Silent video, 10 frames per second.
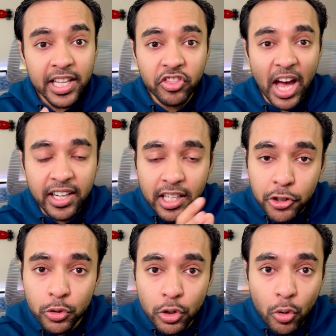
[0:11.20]
that
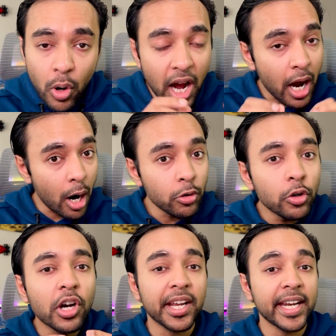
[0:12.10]
you know how to
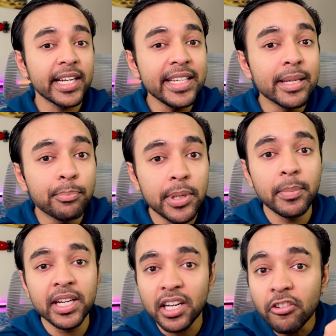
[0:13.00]
correctly
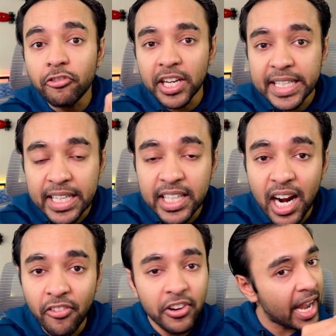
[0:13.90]
implement a weighted
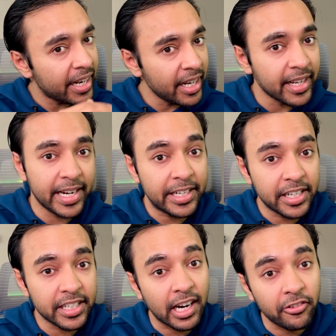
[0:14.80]
graph and a
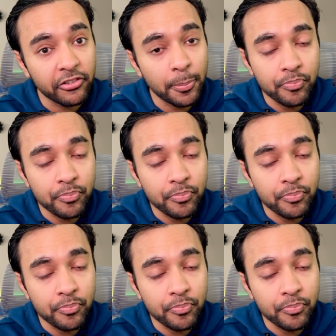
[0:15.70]
directed graph.